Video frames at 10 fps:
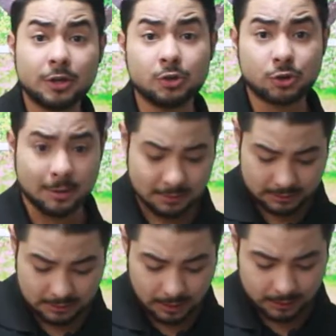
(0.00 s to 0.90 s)
you scrape the
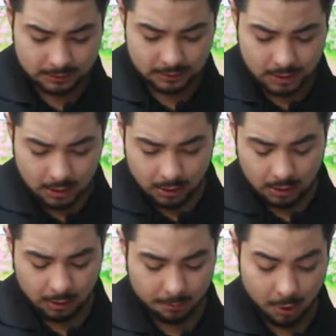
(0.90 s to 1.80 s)
side
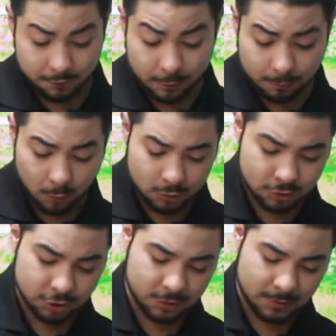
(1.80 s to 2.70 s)
of your bowls,
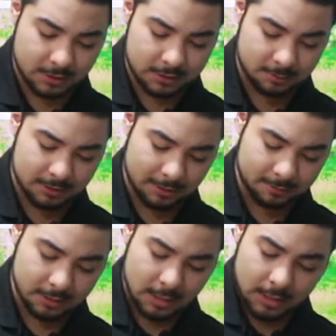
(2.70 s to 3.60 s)
just because
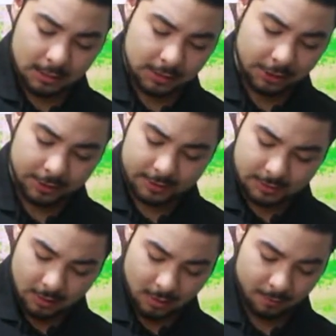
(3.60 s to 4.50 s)
sometimes there is,
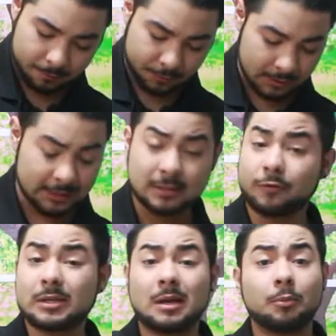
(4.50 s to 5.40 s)
let's say
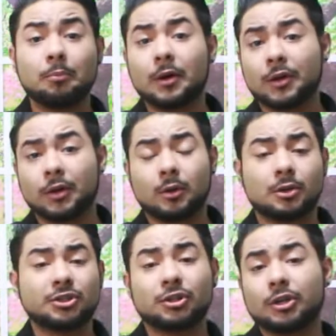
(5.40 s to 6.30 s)
for example, butter
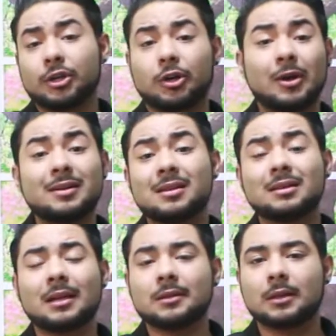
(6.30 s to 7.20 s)
or sugar or anything
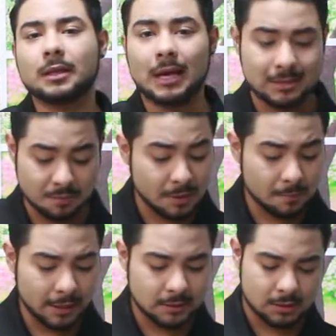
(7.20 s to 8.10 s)
like that that hasn't been
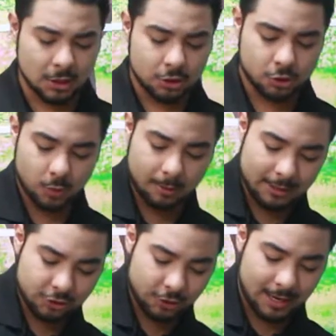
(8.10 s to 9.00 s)
mixed. So you wanna
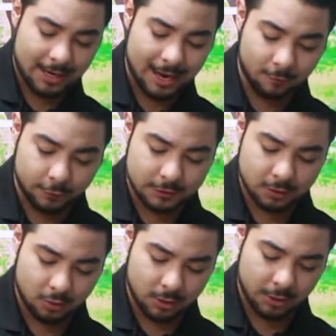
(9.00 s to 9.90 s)
make sure that every
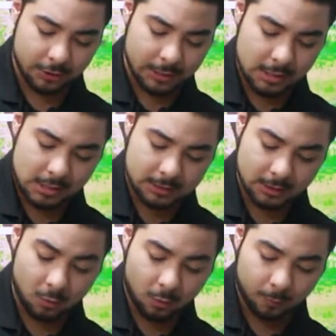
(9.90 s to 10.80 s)
single ingredient is
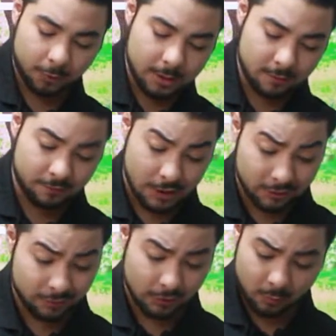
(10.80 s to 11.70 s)
incorporated
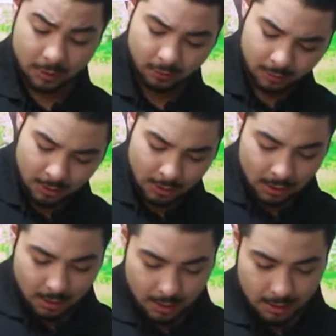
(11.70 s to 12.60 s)
very well.
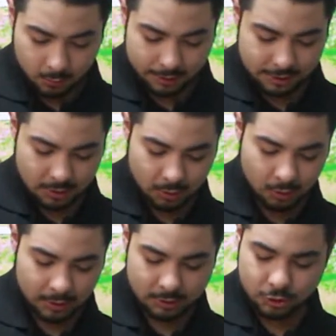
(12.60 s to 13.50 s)
And we're just gonna go
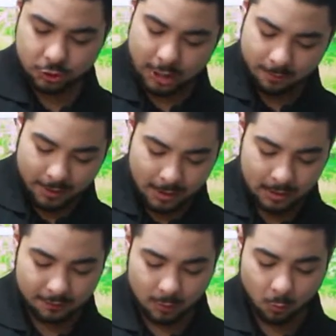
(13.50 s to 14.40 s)
ahead and scrape and
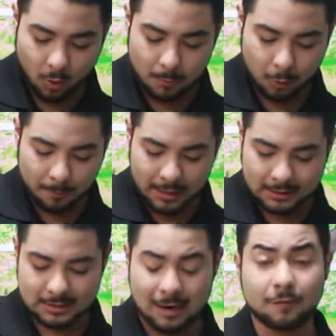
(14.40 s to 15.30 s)
give it one more
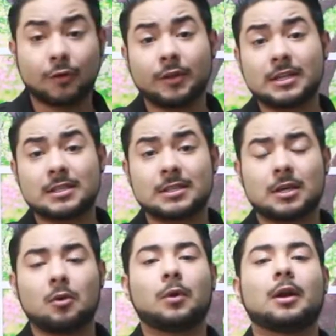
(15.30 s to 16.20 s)
mix. After this is
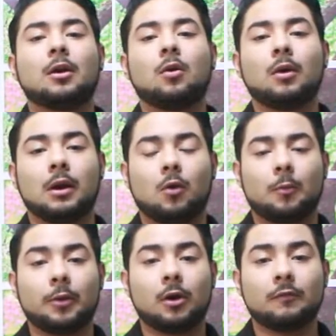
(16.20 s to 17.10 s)
done, we're gonna go ahead and
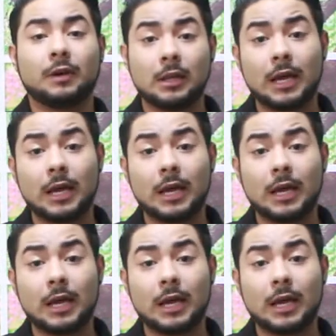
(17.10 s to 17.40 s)
incorporate our vanilla